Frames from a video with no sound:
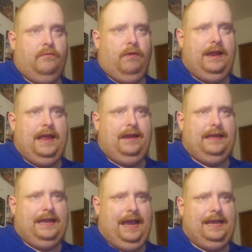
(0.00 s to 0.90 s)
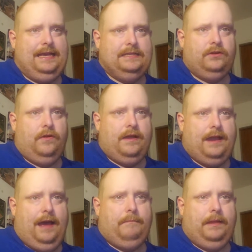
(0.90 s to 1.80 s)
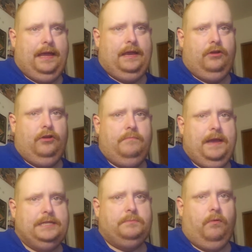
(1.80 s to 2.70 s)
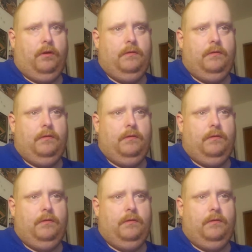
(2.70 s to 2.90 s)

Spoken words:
Right now, the Yankees are not playing good baseball.